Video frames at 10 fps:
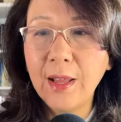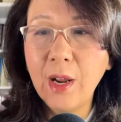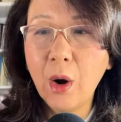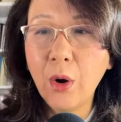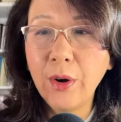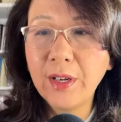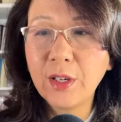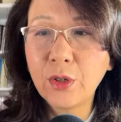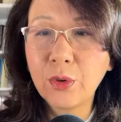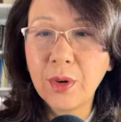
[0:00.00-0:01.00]
They already
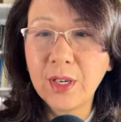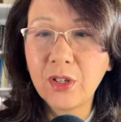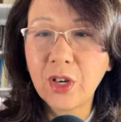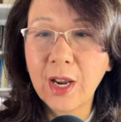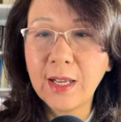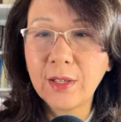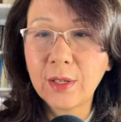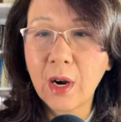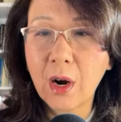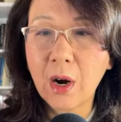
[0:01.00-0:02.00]
destroyed
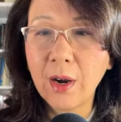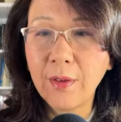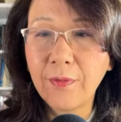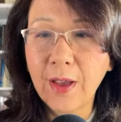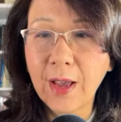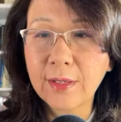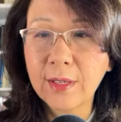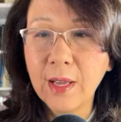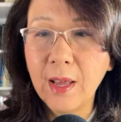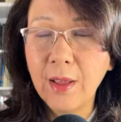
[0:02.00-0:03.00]
Chinese
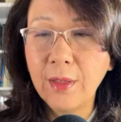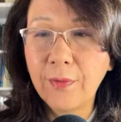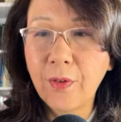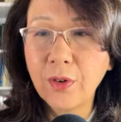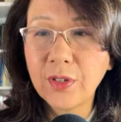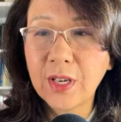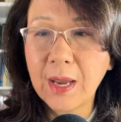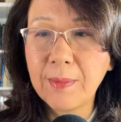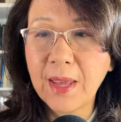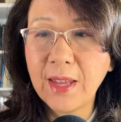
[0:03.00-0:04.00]
artifacts the first
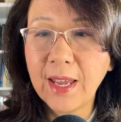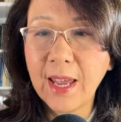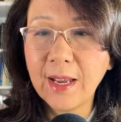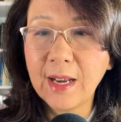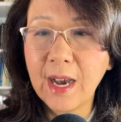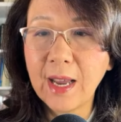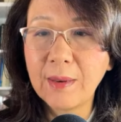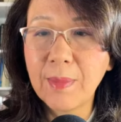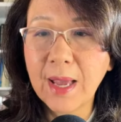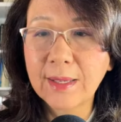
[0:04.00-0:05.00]
time, and they can't
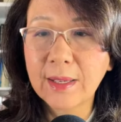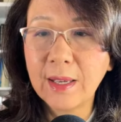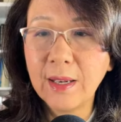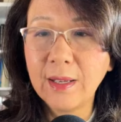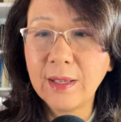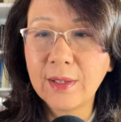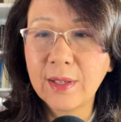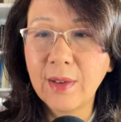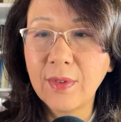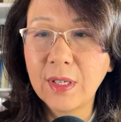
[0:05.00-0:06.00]
hide mass killings
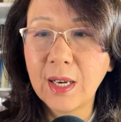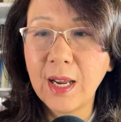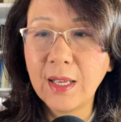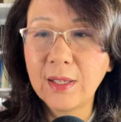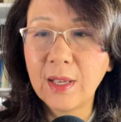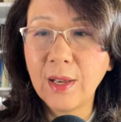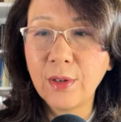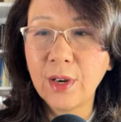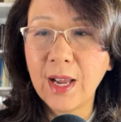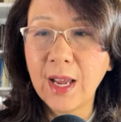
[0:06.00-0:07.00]
given today's
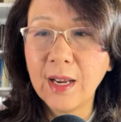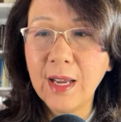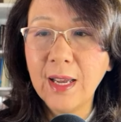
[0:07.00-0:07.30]
internet.